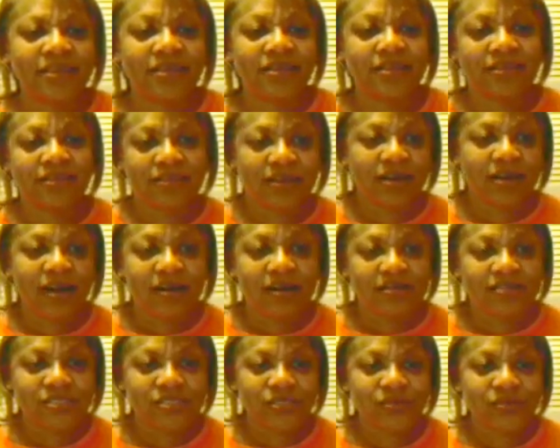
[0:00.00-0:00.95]
the
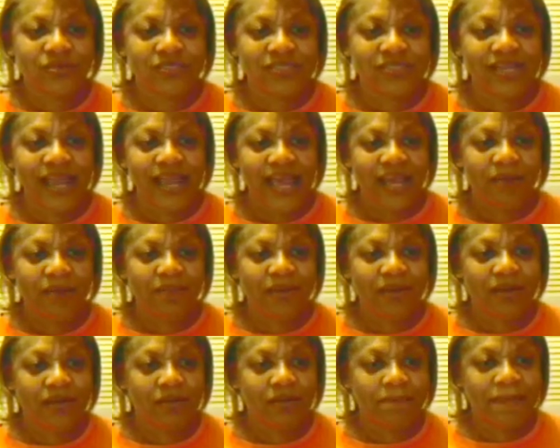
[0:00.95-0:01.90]
cartoons, in the
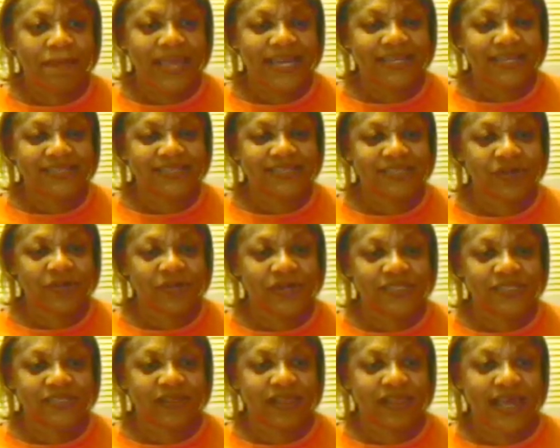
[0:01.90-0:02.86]
animated
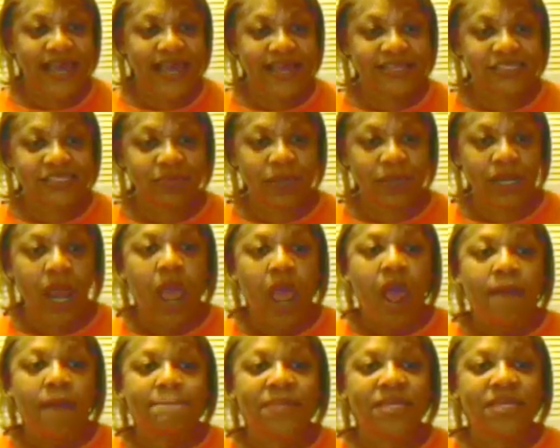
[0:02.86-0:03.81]
series of the X-Men,
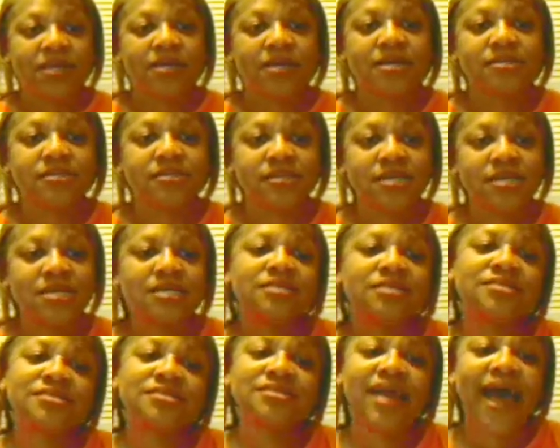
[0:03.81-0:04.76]
because he
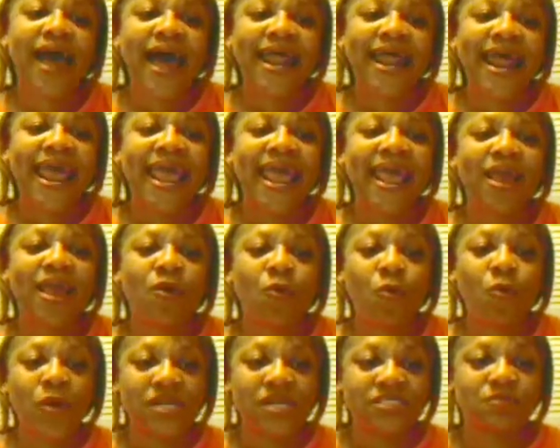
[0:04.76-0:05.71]
is not a
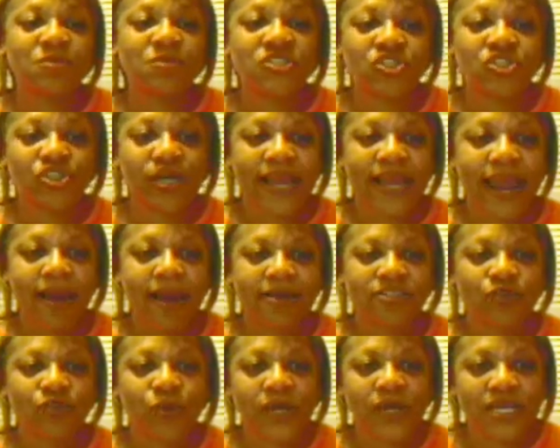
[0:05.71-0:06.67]
one-dimensional
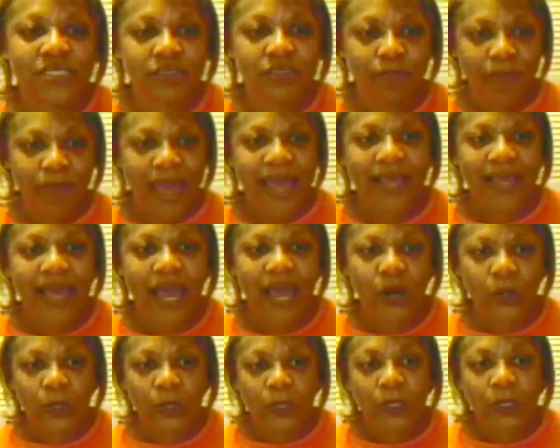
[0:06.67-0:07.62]
character where he's a bad
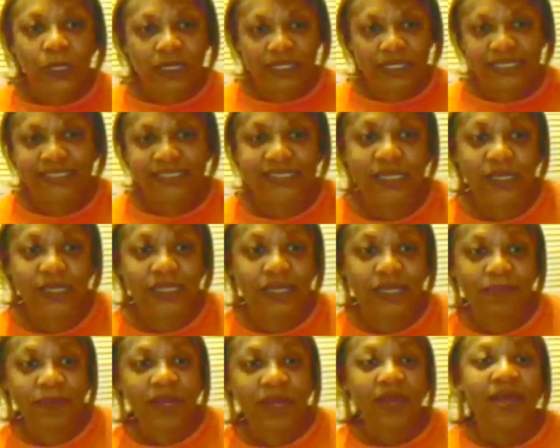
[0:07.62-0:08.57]
guy. Urgh, let's kill
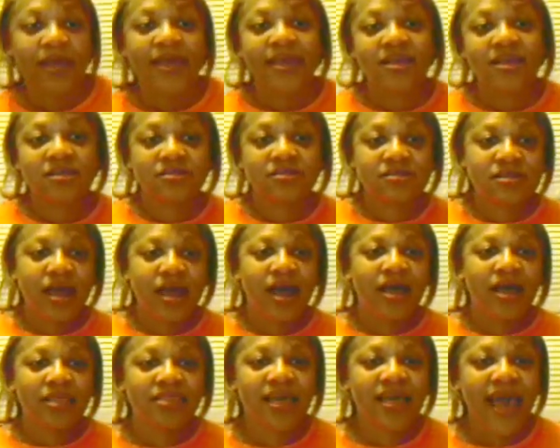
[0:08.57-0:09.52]
him. He's
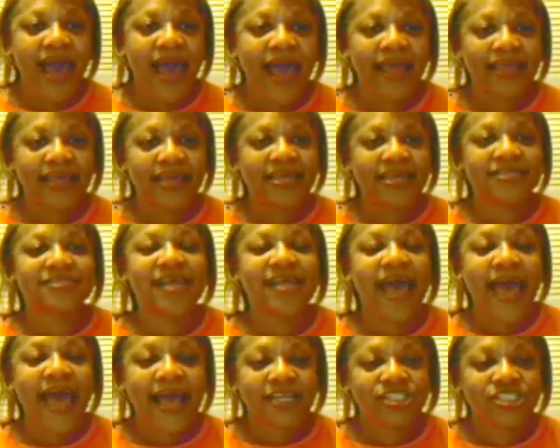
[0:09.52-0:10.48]
not that. He is
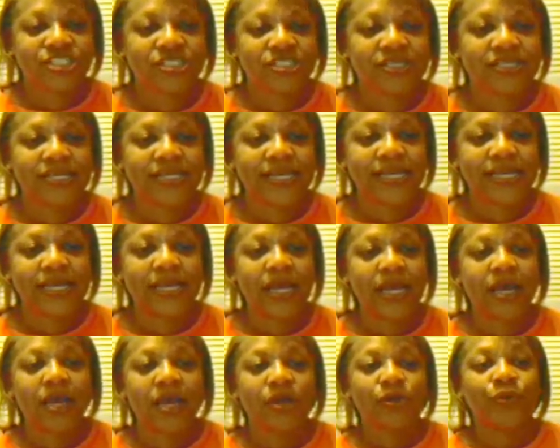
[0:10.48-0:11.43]
actually
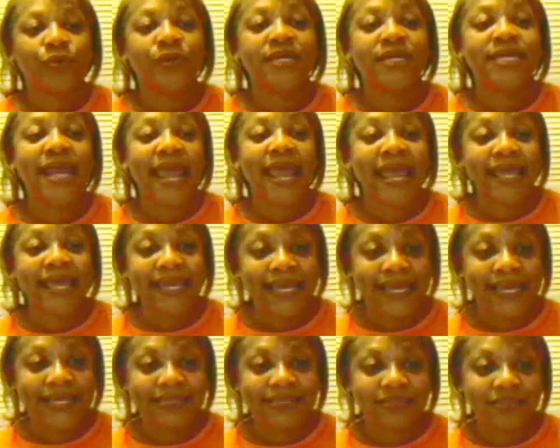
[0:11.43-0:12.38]

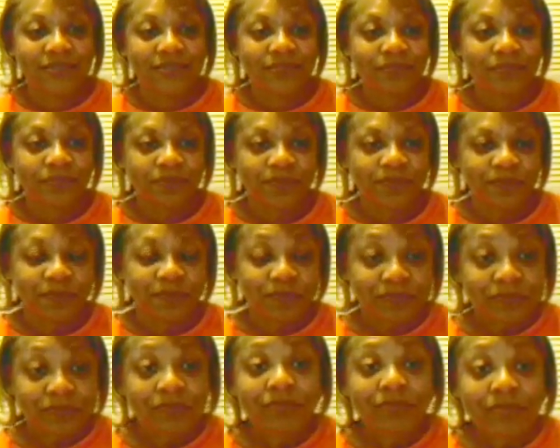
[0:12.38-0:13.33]
created
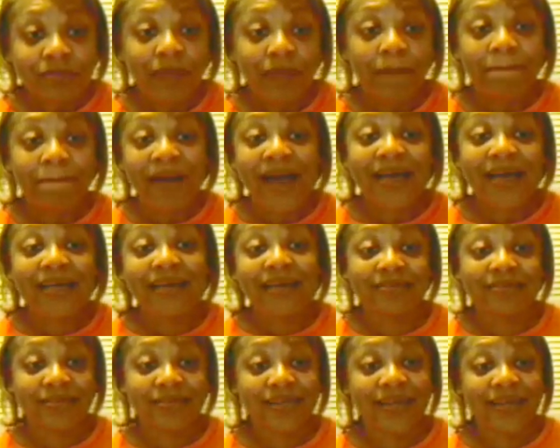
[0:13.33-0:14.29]

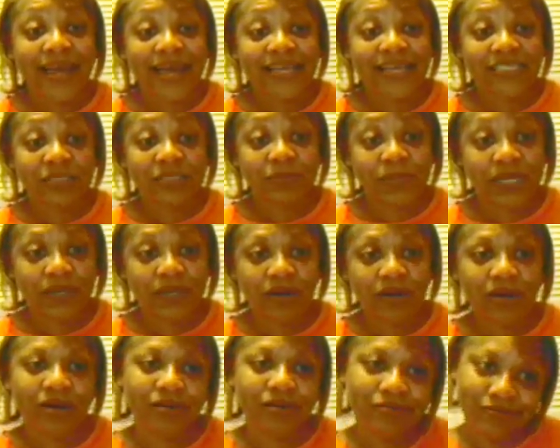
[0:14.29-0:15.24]
by the X-Men,
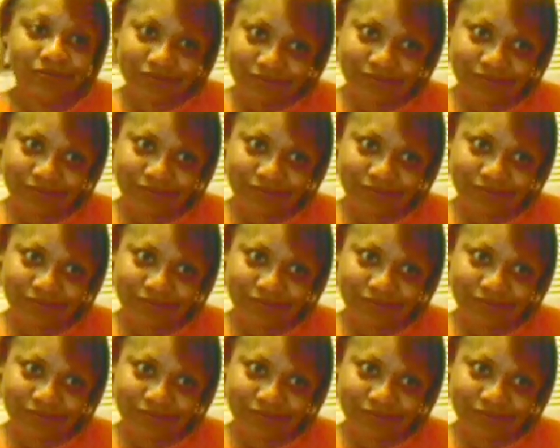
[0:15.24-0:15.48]
or